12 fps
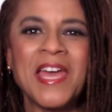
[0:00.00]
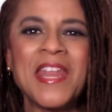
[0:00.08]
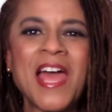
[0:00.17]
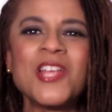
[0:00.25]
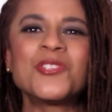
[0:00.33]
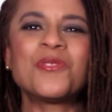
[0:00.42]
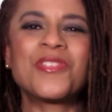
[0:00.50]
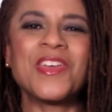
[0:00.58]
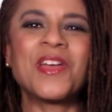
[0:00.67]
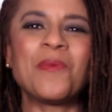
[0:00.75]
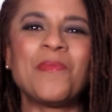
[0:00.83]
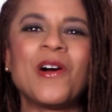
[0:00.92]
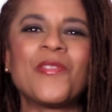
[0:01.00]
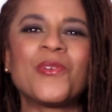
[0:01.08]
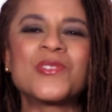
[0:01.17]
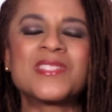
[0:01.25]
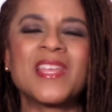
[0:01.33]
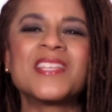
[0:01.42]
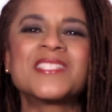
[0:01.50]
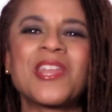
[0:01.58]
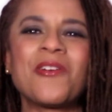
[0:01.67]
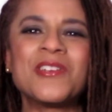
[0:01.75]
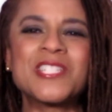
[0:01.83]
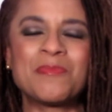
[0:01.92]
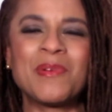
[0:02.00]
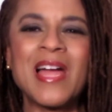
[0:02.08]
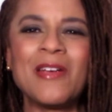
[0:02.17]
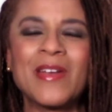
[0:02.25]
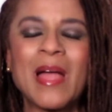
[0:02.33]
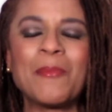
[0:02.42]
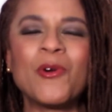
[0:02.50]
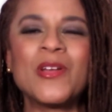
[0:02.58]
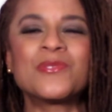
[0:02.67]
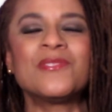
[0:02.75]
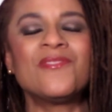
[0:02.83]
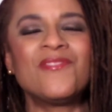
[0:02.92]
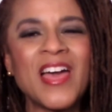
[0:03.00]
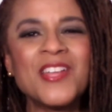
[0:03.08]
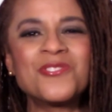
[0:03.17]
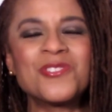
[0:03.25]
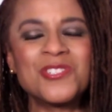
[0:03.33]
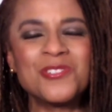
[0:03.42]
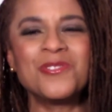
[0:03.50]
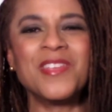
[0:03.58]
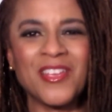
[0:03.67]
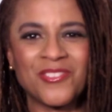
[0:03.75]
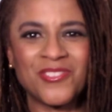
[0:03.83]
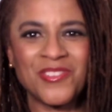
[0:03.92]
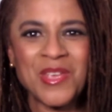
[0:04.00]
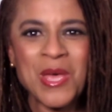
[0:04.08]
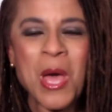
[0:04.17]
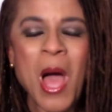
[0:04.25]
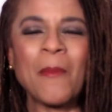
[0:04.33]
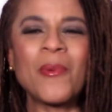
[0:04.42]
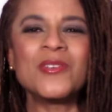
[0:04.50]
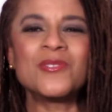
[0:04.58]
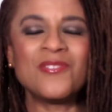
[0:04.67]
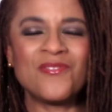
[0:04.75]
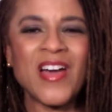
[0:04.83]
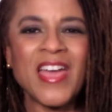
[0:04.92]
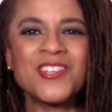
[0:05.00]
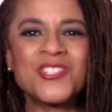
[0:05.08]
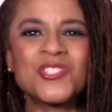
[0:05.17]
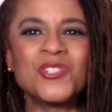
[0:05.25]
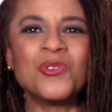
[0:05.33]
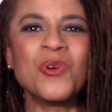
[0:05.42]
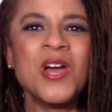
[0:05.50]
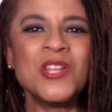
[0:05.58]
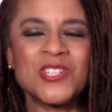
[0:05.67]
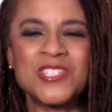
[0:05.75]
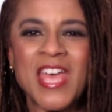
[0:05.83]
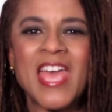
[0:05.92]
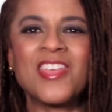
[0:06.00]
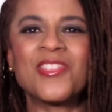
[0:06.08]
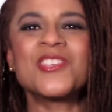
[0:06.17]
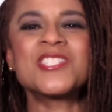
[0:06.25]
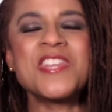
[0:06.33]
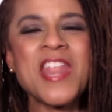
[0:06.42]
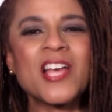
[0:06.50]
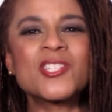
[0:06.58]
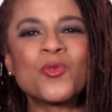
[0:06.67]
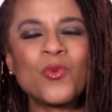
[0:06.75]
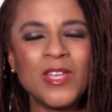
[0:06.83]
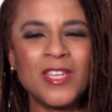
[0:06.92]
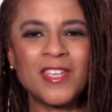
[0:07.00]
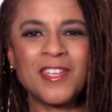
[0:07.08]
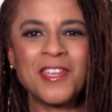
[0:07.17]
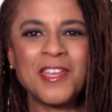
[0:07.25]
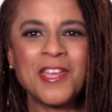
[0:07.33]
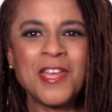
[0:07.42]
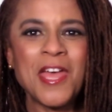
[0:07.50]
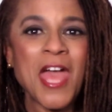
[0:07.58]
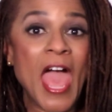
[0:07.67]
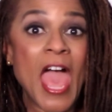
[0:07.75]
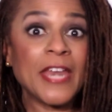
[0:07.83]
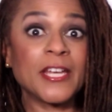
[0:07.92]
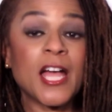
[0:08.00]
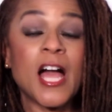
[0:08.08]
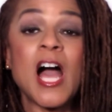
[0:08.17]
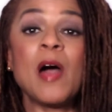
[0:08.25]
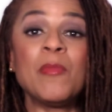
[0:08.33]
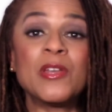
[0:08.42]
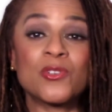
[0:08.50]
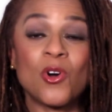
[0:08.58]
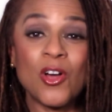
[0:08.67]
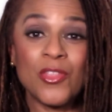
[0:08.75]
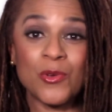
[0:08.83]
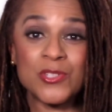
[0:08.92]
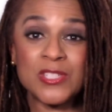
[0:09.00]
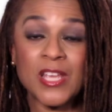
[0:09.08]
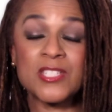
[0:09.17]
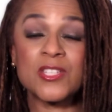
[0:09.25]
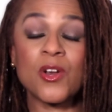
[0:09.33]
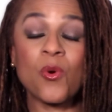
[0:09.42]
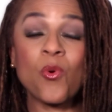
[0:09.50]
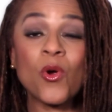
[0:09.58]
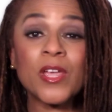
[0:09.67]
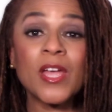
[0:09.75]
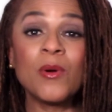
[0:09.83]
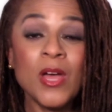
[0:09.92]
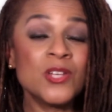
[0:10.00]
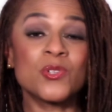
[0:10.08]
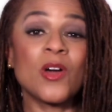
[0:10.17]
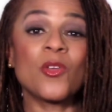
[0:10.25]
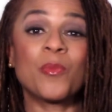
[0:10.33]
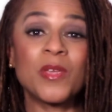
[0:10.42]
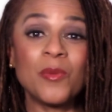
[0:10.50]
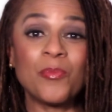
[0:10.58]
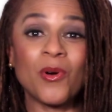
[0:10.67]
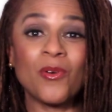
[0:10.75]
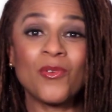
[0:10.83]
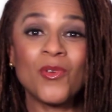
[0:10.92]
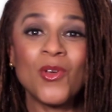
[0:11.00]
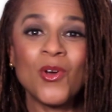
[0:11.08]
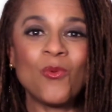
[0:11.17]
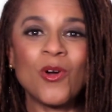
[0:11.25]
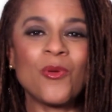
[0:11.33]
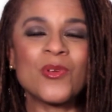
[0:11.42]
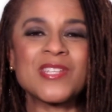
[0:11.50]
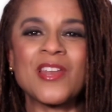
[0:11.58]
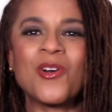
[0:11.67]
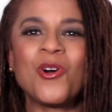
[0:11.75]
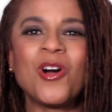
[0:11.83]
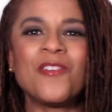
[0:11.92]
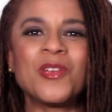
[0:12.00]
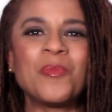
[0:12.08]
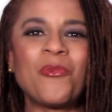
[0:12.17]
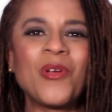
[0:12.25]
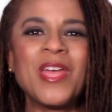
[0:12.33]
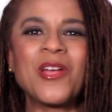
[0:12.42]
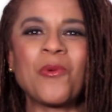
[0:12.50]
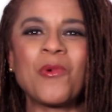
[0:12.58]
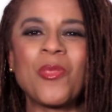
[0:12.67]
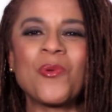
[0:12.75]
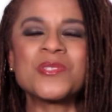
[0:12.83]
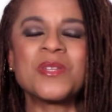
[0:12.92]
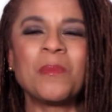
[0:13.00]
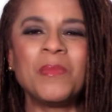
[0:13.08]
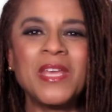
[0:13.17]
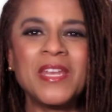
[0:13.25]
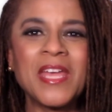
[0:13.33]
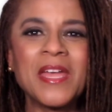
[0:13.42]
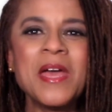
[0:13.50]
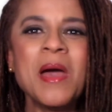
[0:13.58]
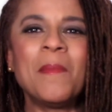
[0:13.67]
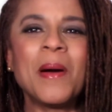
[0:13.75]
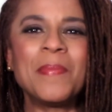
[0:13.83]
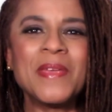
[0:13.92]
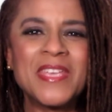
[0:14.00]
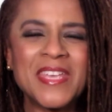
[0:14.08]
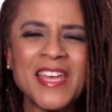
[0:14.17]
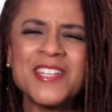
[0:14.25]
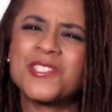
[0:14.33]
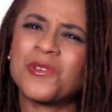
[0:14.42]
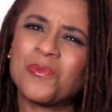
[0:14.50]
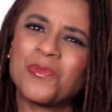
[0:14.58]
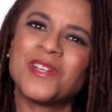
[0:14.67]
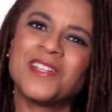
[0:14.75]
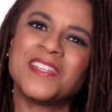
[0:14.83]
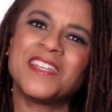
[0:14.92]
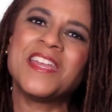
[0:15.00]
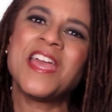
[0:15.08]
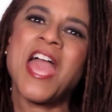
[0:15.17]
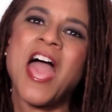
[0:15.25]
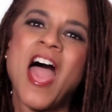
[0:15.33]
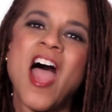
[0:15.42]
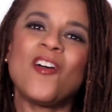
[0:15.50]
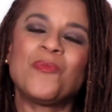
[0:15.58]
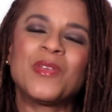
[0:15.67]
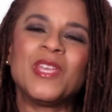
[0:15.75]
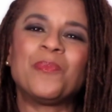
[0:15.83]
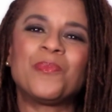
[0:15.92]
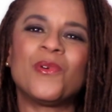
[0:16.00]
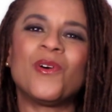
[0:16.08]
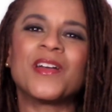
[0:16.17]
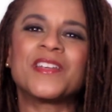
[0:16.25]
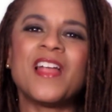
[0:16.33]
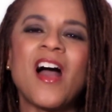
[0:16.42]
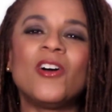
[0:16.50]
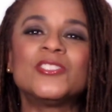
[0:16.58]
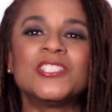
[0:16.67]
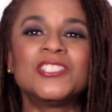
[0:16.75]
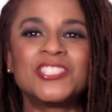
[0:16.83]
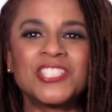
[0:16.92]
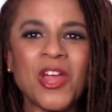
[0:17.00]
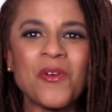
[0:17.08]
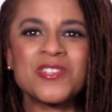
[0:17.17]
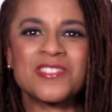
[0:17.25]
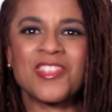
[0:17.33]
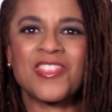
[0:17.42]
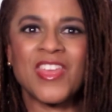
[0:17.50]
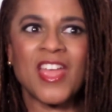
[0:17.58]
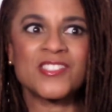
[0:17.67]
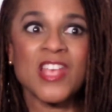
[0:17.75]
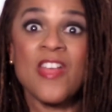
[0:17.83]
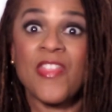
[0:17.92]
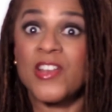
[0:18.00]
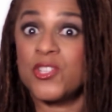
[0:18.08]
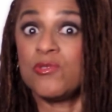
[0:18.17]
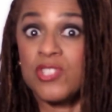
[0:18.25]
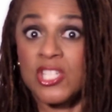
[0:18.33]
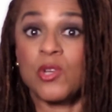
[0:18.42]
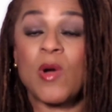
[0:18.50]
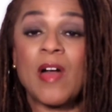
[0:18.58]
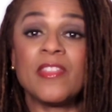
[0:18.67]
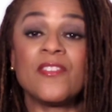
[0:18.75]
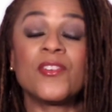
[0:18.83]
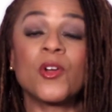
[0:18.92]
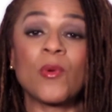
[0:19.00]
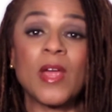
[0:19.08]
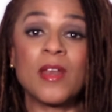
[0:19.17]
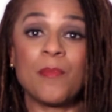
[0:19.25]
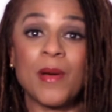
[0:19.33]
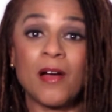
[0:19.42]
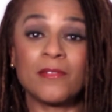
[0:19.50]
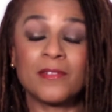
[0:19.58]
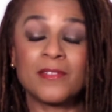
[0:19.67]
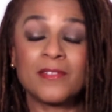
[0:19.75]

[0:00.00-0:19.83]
And as you think about those things that are inspiring, I'm going to invite you to do this. I'm going to invite you to take this next week and comment on those things that are working to other people, whether it's at a coffee break or whether it's in a meeting, but begin to really have people acknowledge and cherish the things that you genuinely feel great about.